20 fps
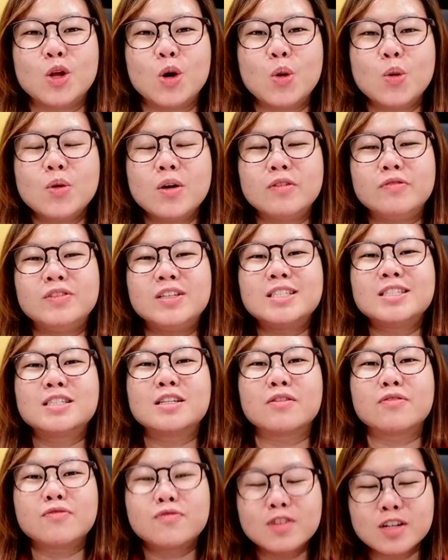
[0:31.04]
So if this is
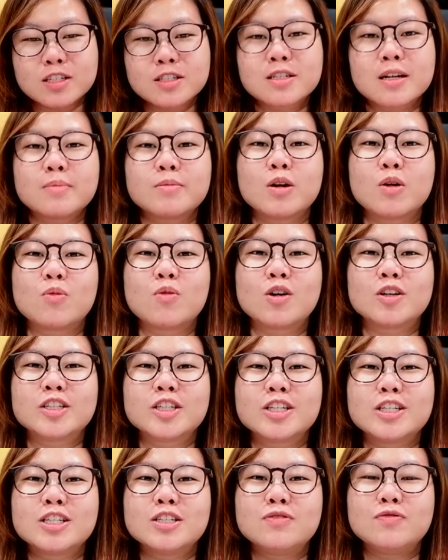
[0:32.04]
the first time you're
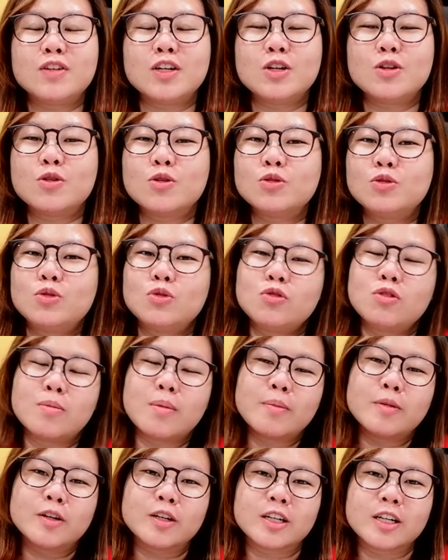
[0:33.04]
watching this video, do
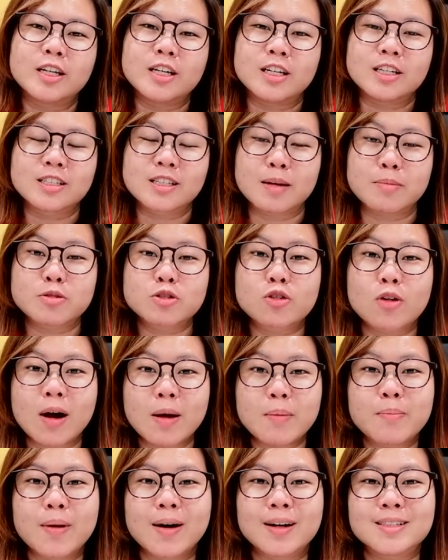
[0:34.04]
remember to hit the
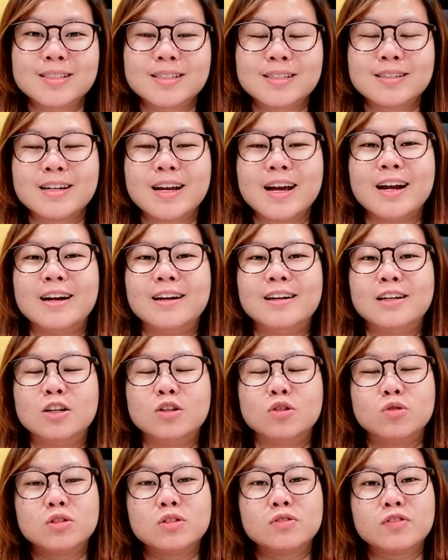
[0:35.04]
subscribe button and the
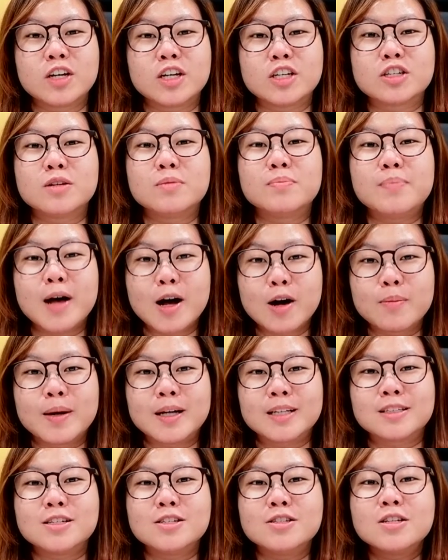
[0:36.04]
notification bell
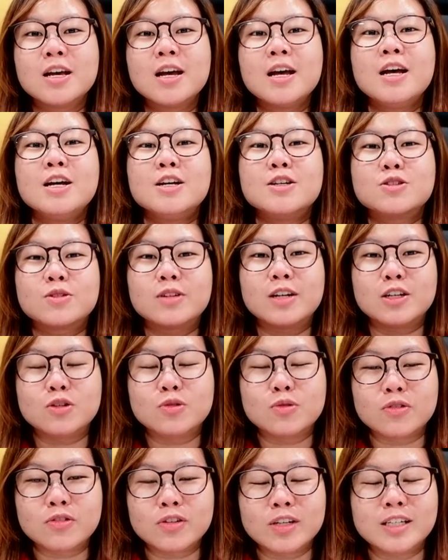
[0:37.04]
button so that
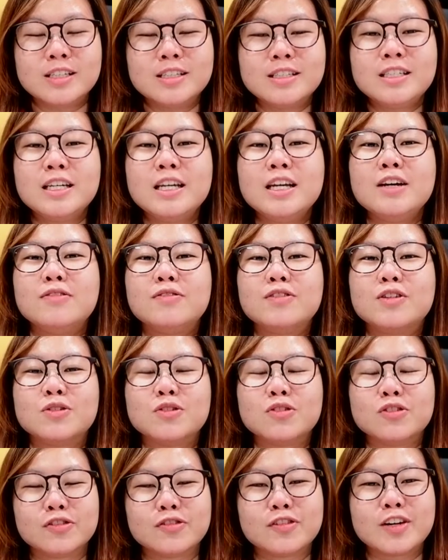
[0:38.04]
you will receive the
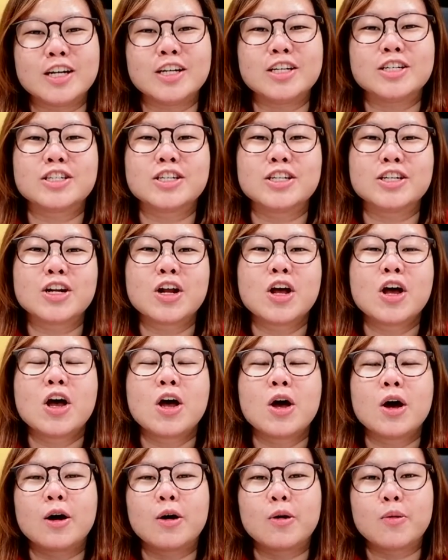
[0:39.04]
notification
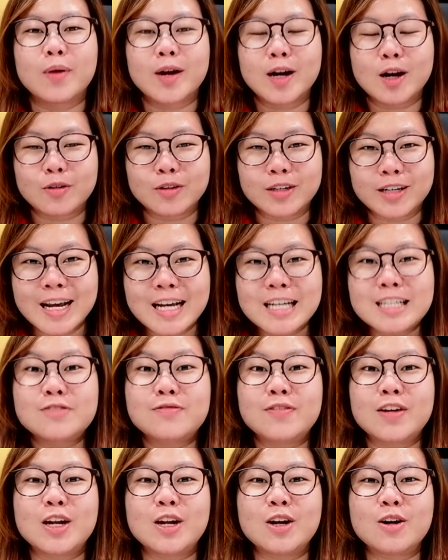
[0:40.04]
when our
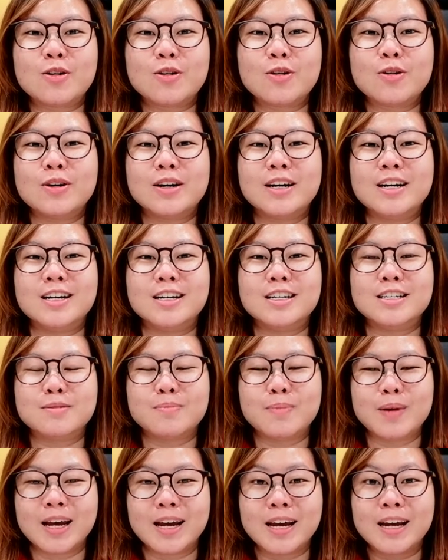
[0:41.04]
next video is
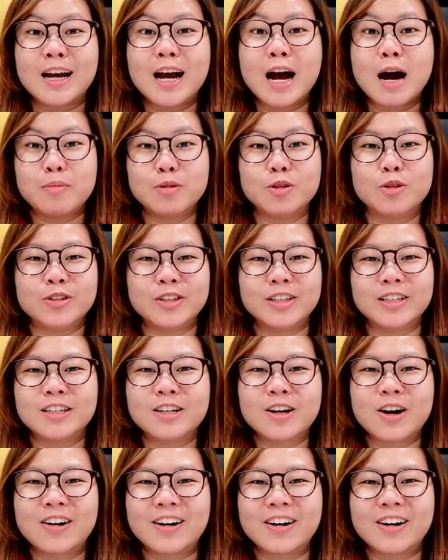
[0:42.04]
being uploaded.